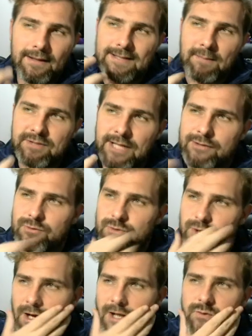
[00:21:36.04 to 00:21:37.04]
that potential
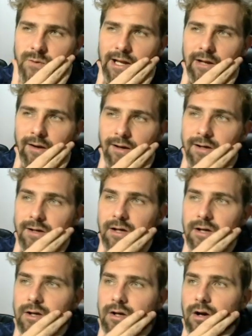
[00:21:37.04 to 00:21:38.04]
chance when they're like,
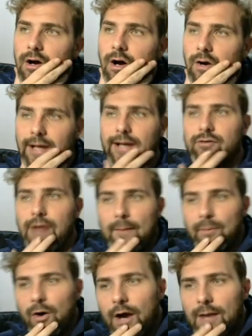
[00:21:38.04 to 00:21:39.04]
okay, crap,
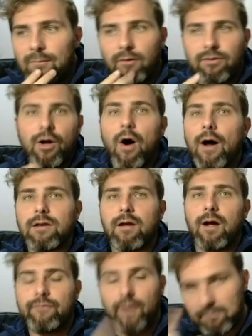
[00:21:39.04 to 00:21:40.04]
I'm on 9
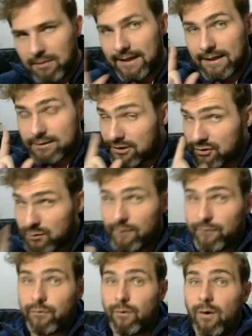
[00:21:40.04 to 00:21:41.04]
life. I play this, I swing
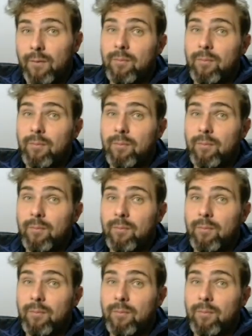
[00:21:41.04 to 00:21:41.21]
through, I put